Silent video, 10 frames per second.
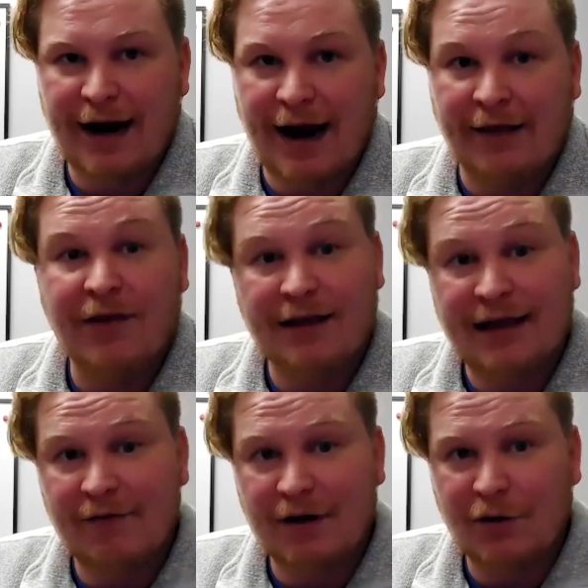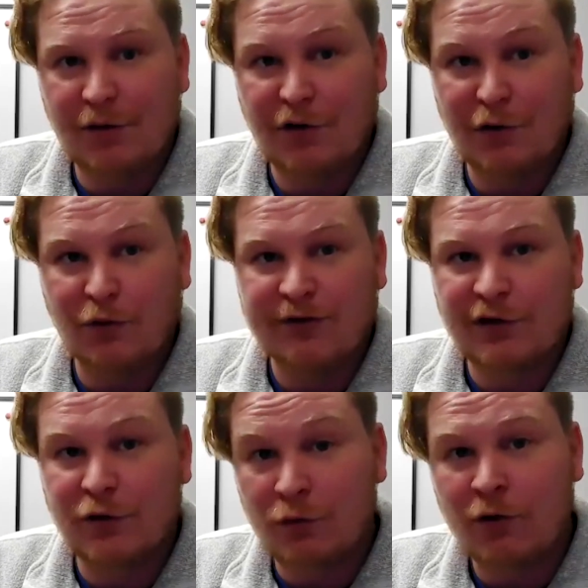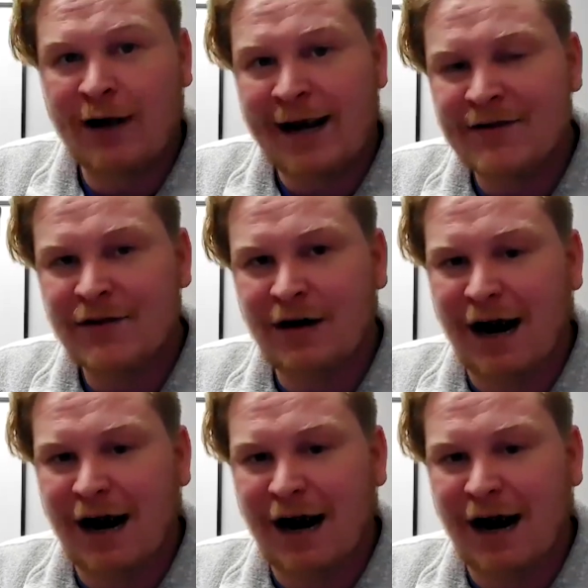and then giving you the Google answer.